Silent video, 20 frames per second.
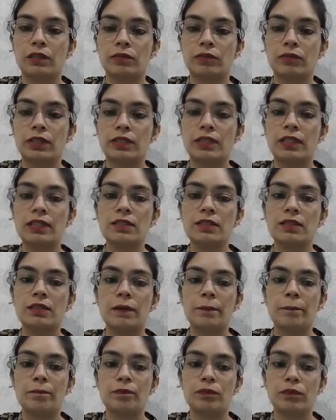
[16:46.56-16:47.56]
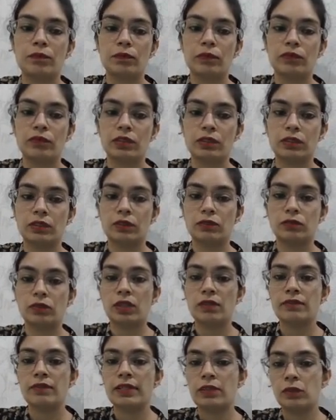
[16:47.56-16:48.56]
We just, first of
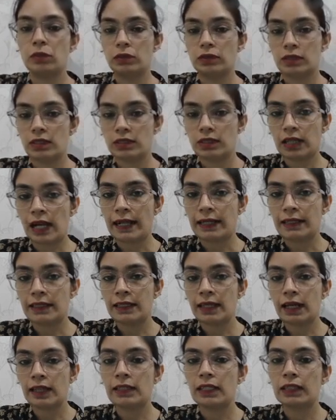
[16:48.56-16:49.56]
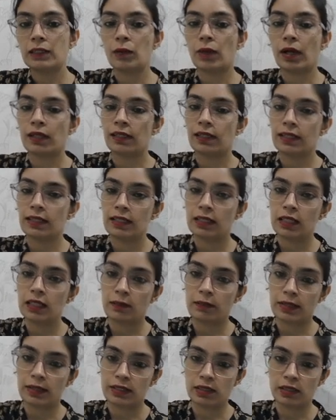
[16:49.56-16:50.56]
all, we use this idea that quadratic
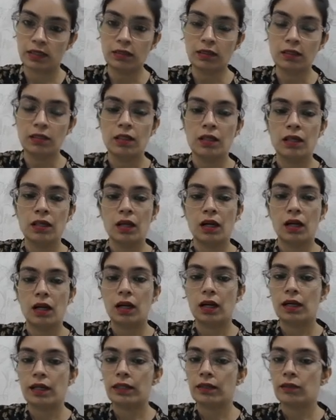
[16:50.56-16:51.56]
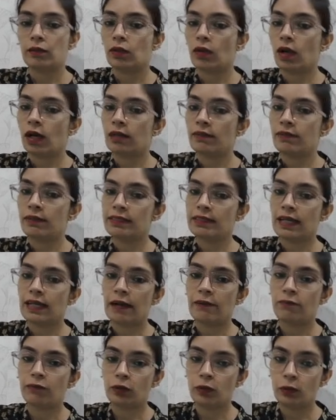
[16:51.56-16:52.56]
equation, it will always
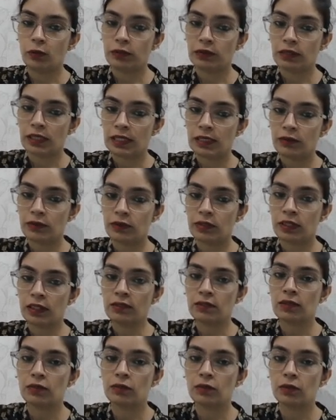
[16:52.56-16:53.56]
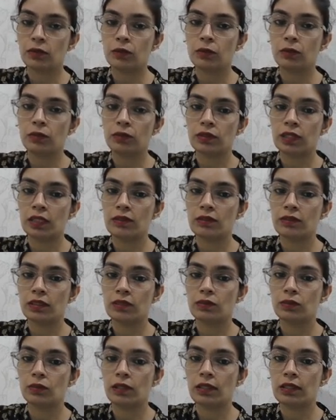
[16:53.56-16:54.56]
have two solutions. So two
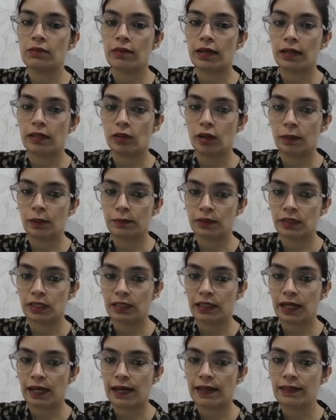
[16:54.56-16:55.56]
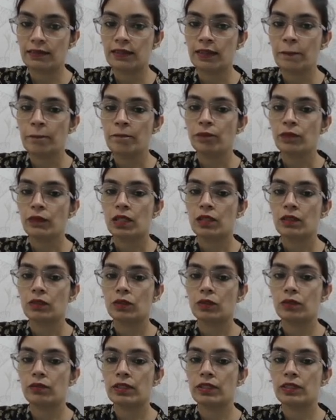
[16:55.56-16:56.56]
solutions only one option has.
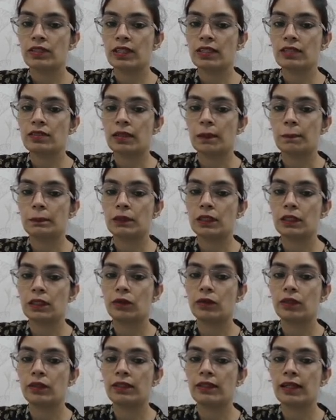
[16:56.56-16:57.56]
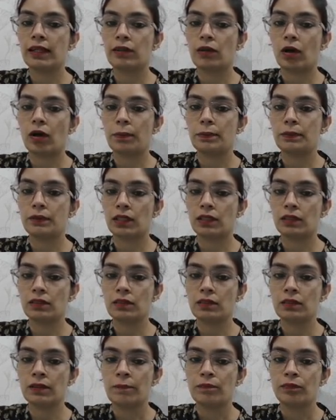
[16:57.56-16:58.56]
So we just substituted that
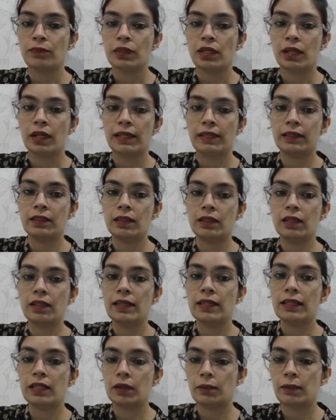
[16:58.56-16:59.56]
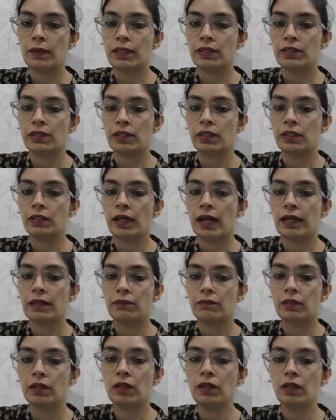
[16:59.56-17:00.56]
options in the equation
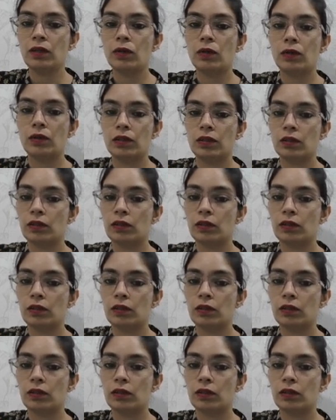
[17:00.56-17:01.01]
and we